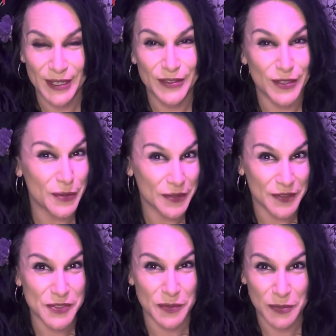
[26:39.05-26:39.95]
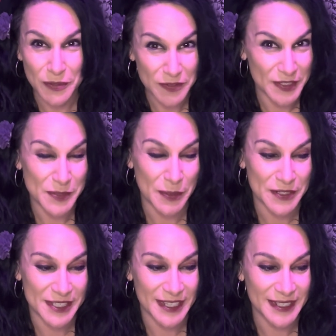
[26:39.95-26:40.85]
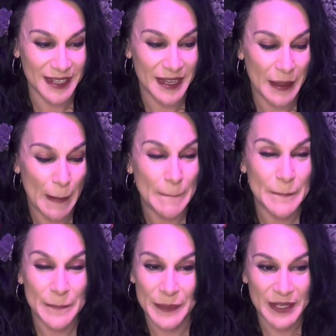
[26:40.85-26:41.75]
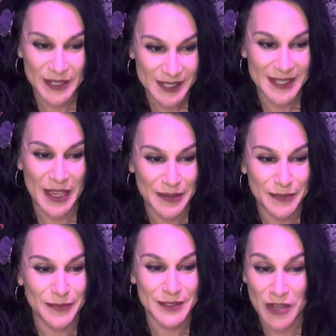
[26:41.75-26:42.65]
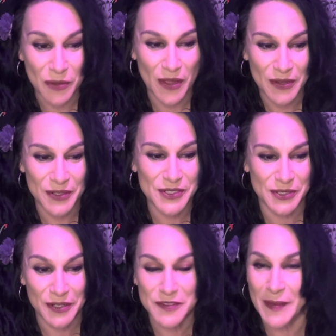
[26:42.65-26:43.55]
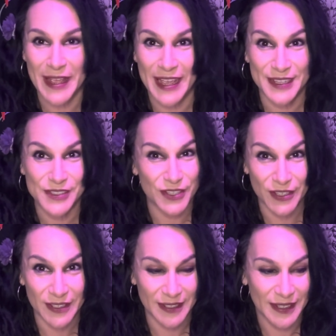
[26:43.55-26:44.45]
The universe removed this person because they no longer served my highest good